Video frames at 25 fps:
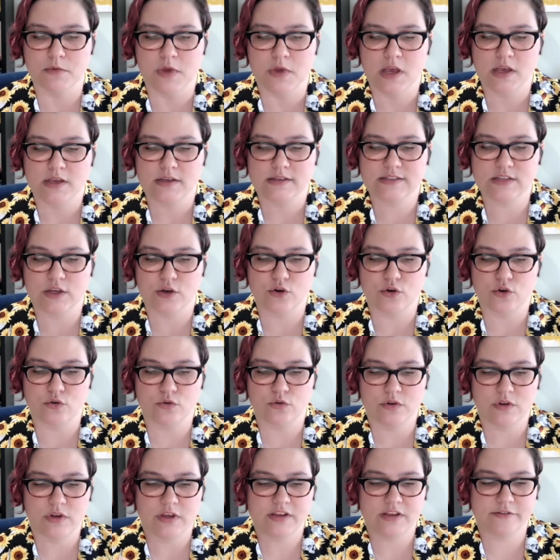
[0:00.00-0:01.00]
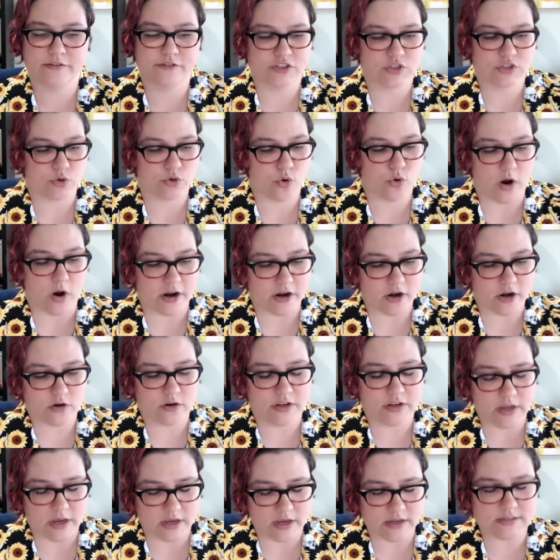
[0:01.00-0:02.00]
So if it's required,
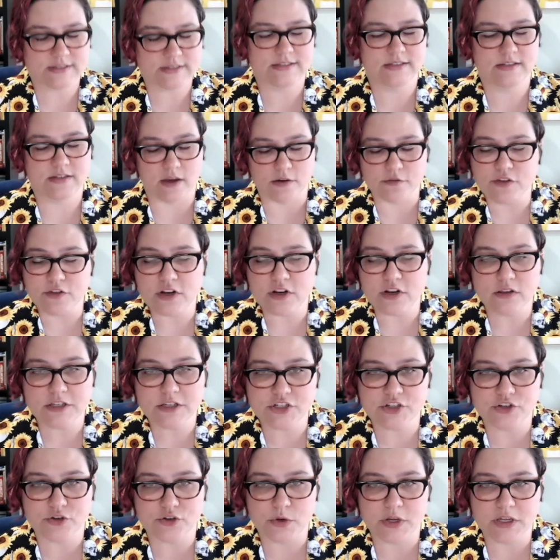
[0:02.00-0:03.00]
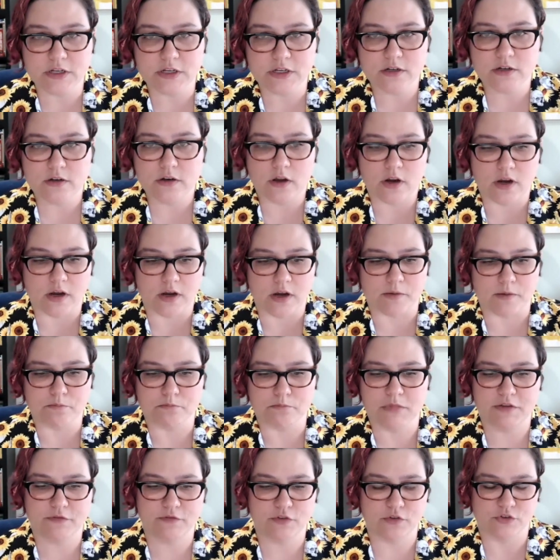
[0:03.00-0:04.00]
yes, definitely do it.
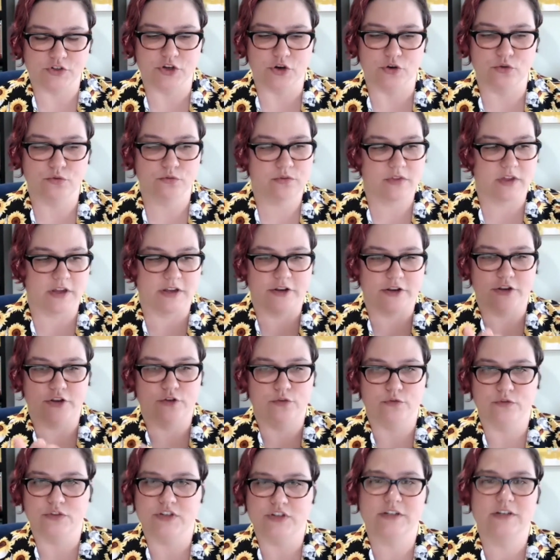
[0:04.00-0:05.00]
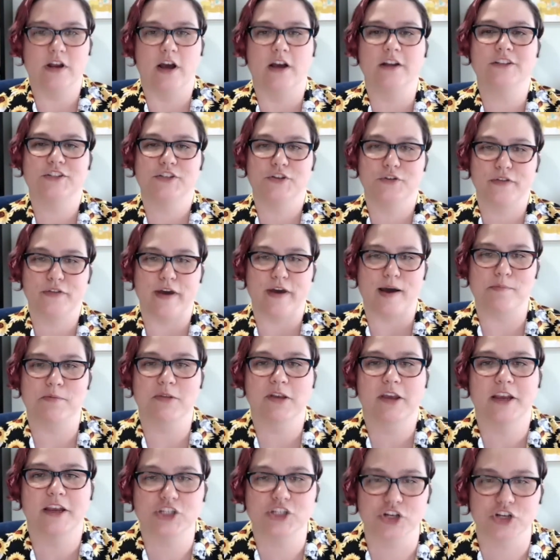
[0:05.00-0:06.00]
If you don't, then you did not do the
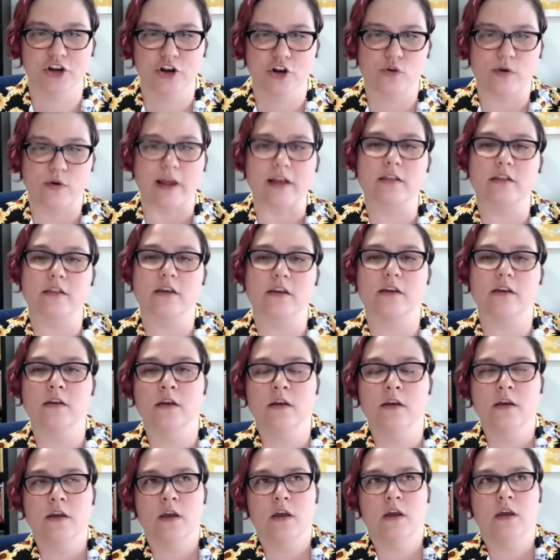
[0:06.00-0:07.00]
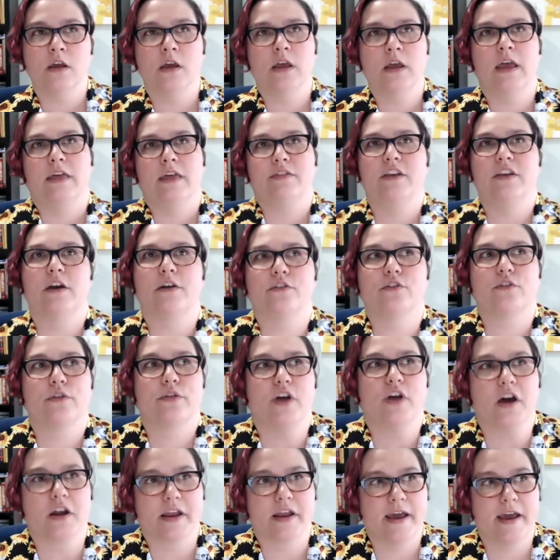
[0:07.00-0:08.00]
application correctly. The other
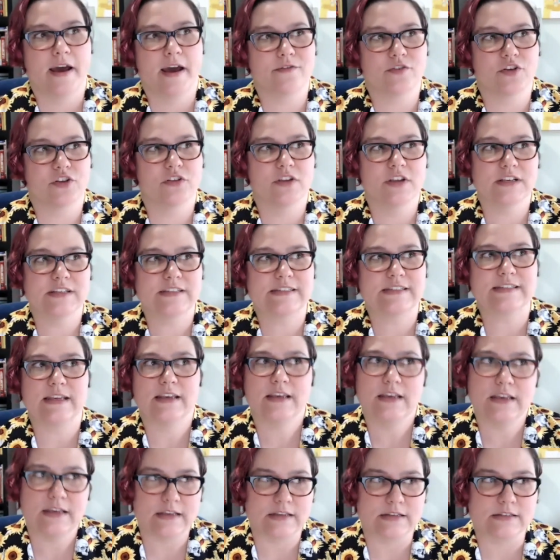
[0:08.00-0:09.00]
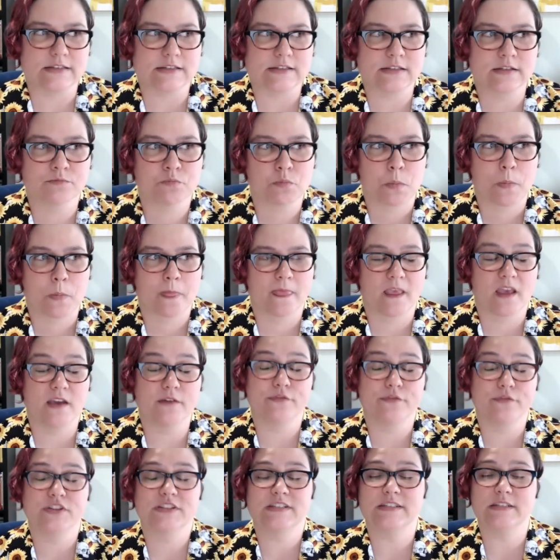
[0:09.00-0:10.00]
thought I have on this is, if
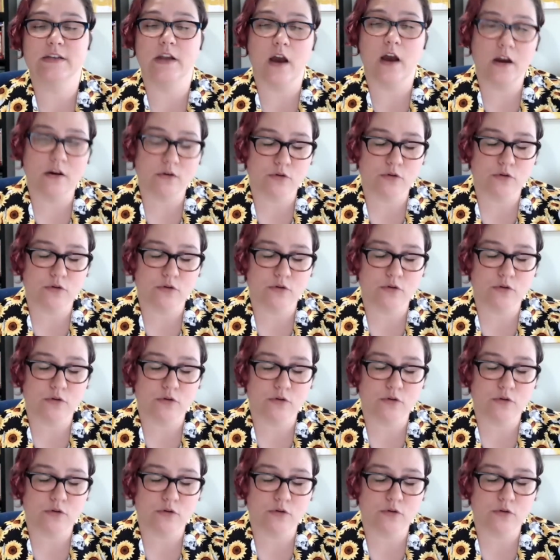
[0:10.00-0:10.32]
it's not